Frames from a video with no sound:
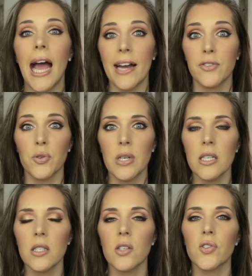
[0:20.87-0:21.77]
after
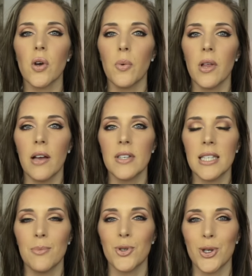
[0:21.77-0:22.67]
this, so I will have the
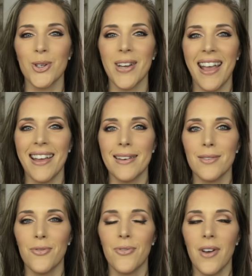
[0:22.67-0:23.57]
same shirt and
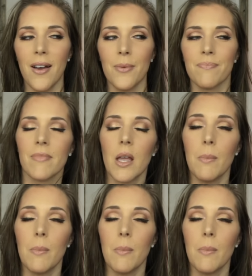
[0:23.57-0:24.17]
um,